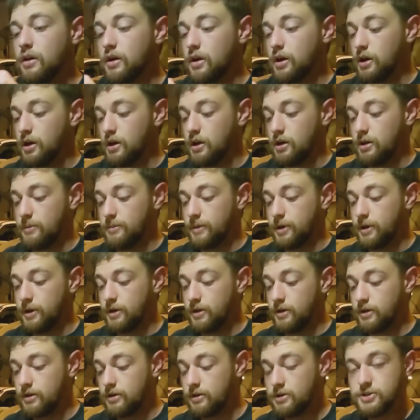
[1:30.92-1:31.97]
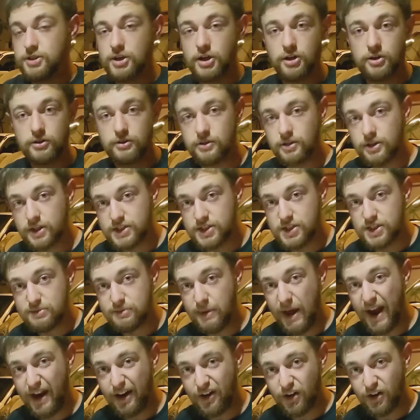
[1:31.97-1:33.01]
So let's
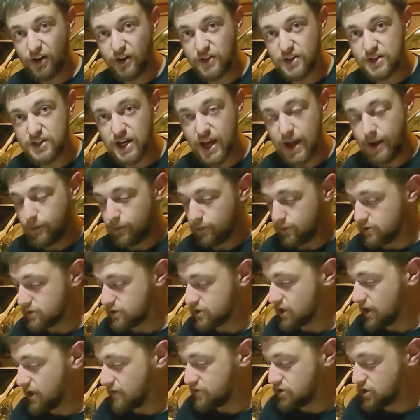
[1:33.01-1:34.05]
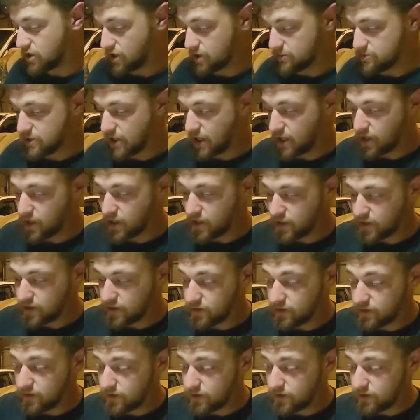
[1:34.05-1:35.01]
smack her on the table and see if she comes out of there.